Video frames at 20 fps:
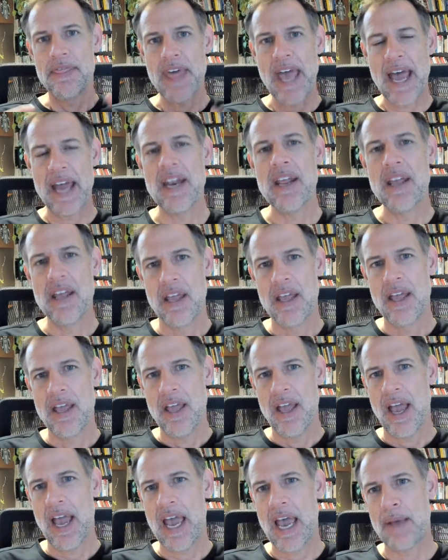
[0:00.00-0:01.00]
That
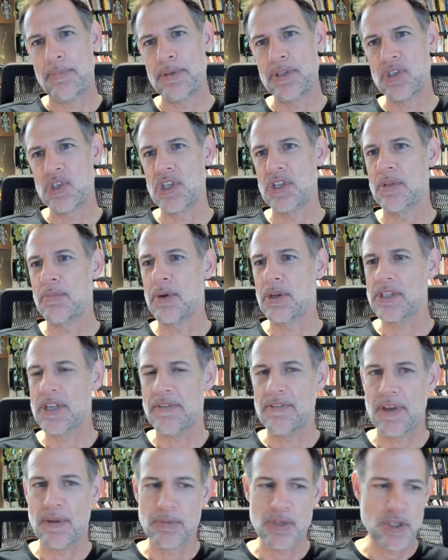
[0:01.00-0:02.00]
happens in the
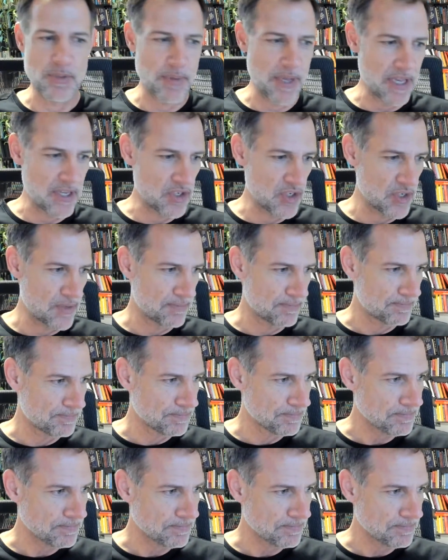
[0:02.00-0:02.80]
multifamily space,